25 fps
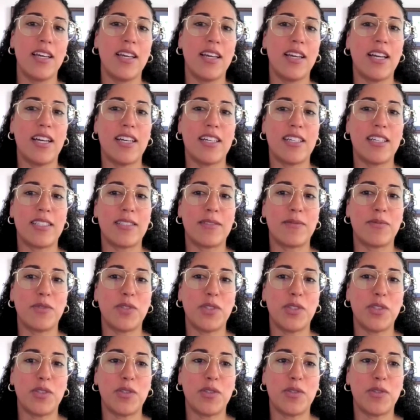
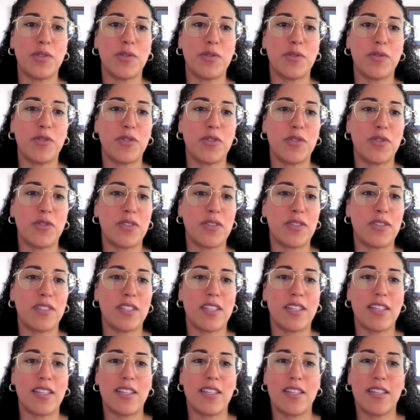to just
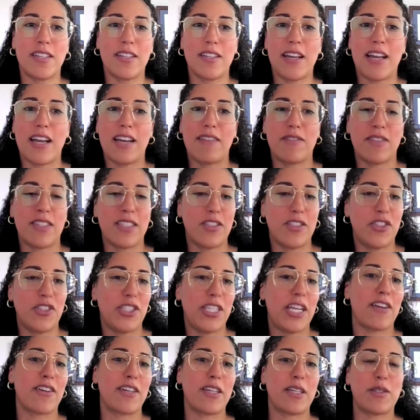have this
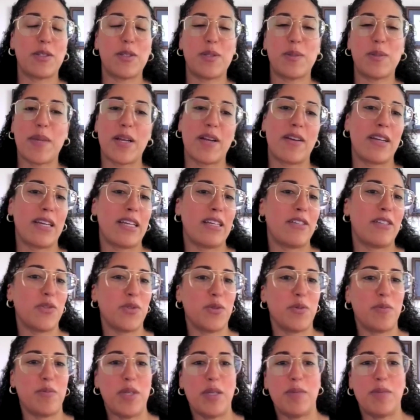shared experience
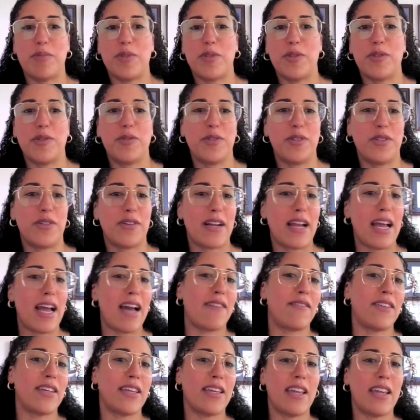with people who you're
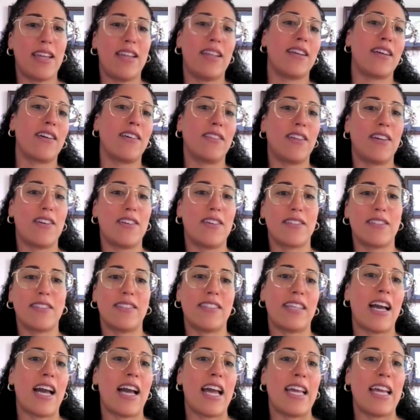advocating
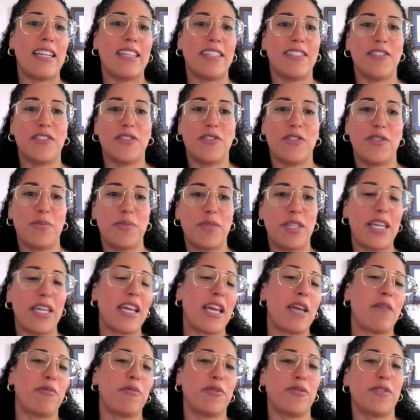alongside and being
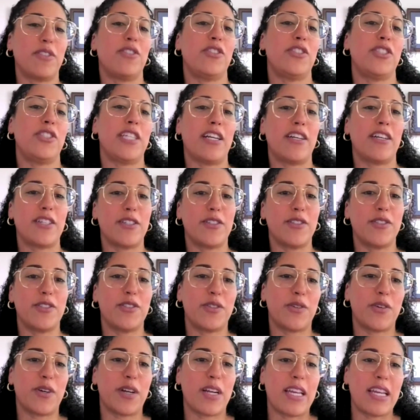able to share your
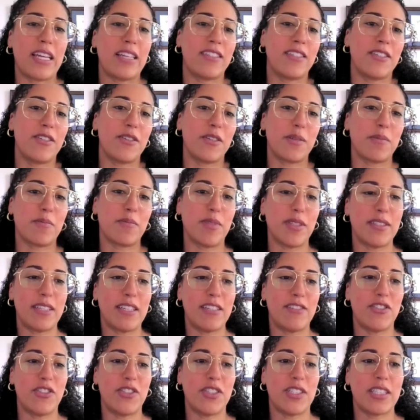story, and you could
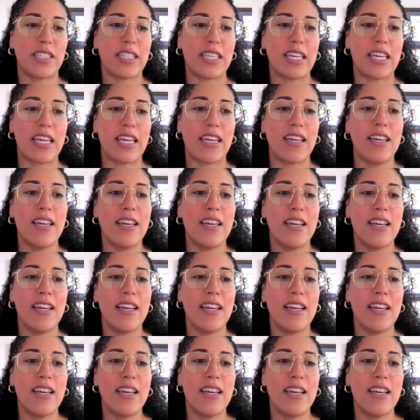potentially